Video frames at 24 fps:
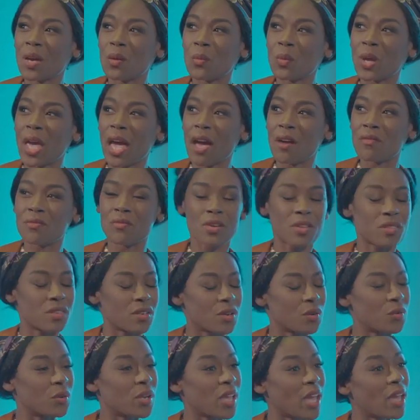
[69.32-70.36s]
we have
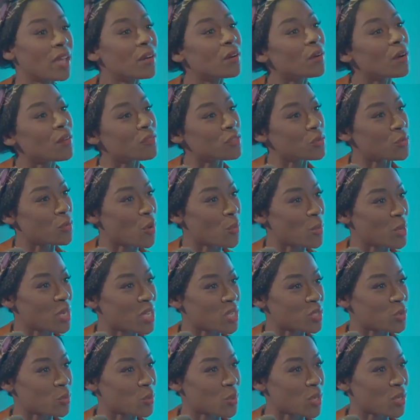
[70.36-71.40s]
the creator of the robot
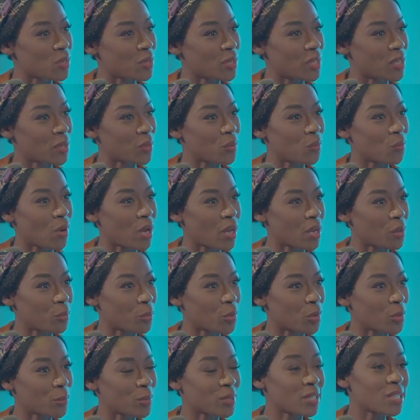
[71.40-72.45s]
as well, Gil
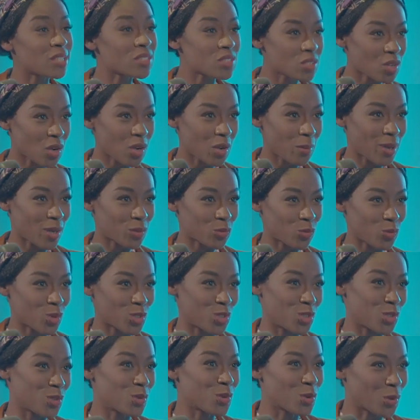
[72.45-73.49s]
Weinberg. But let's talk about
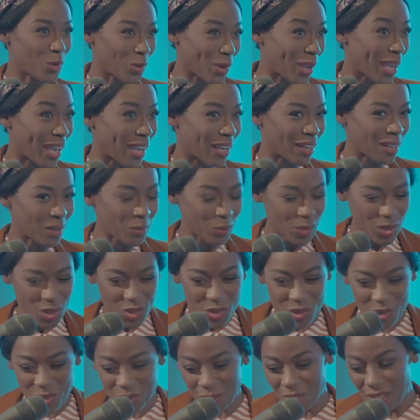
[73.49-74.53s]
what you created,
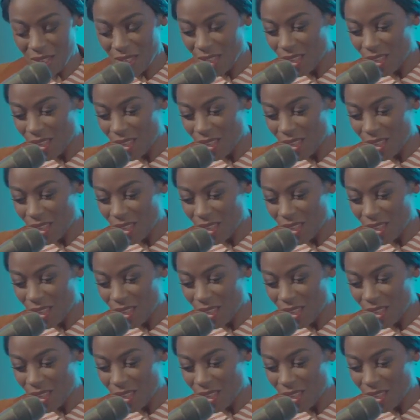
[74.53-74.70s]
because